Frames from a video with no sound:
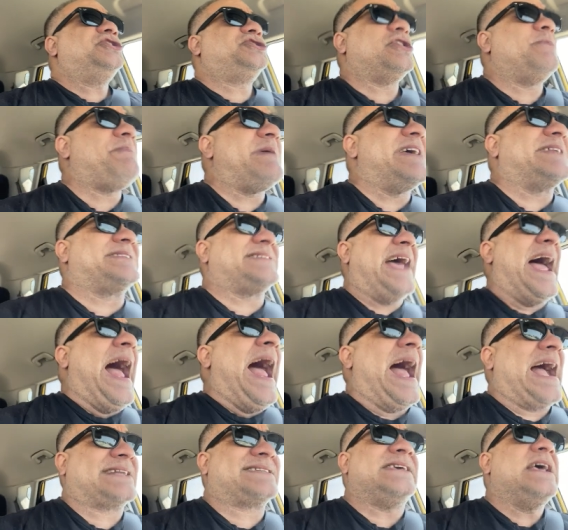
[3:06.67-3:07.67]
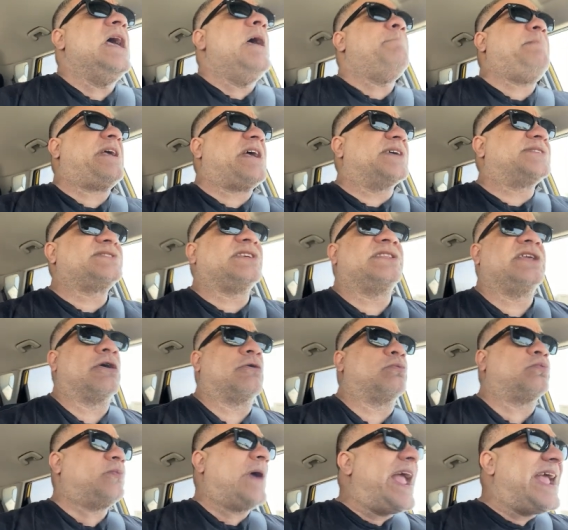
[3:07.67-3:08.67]
should be attacked because of their
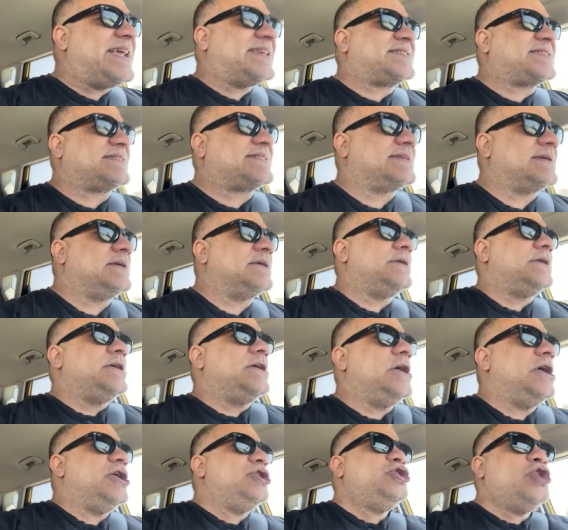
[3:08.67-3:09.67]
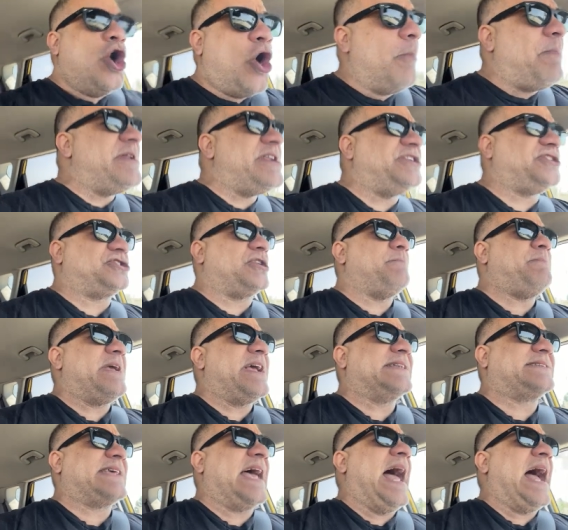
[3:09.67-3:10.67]
race. Nobody should be
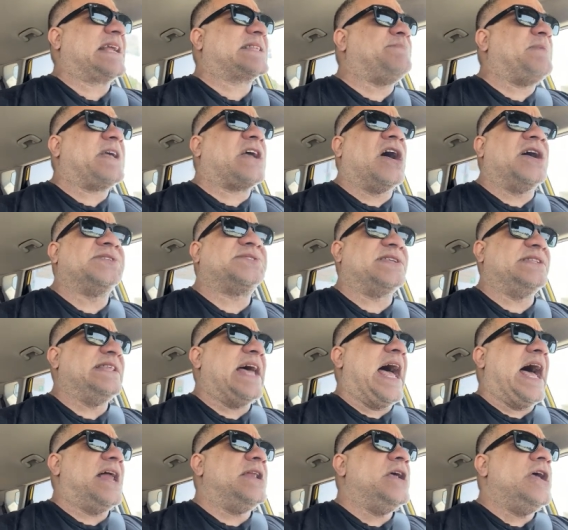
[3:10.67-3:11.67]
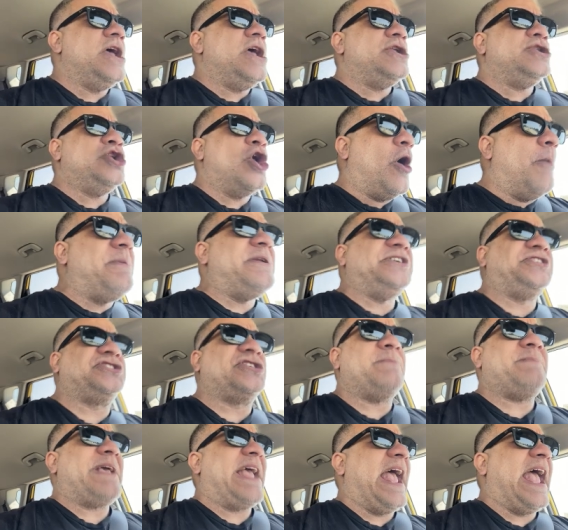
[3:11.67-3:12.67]
attacked because of that. Nobody
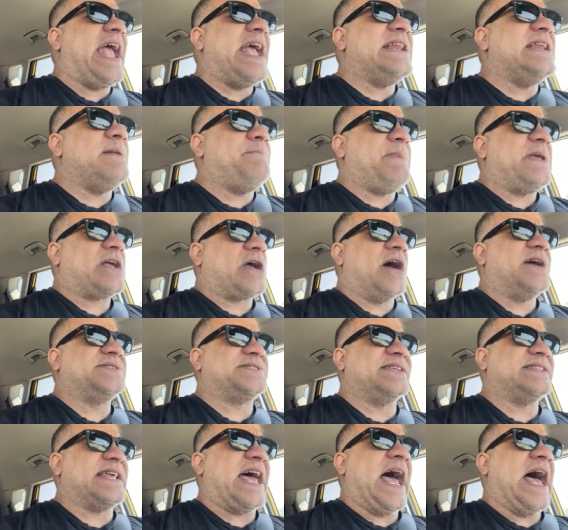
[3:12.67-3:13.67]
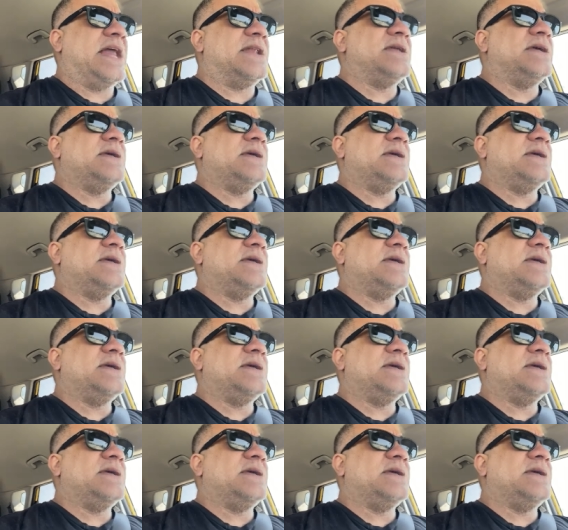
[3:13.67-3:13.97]
should be hated because of that.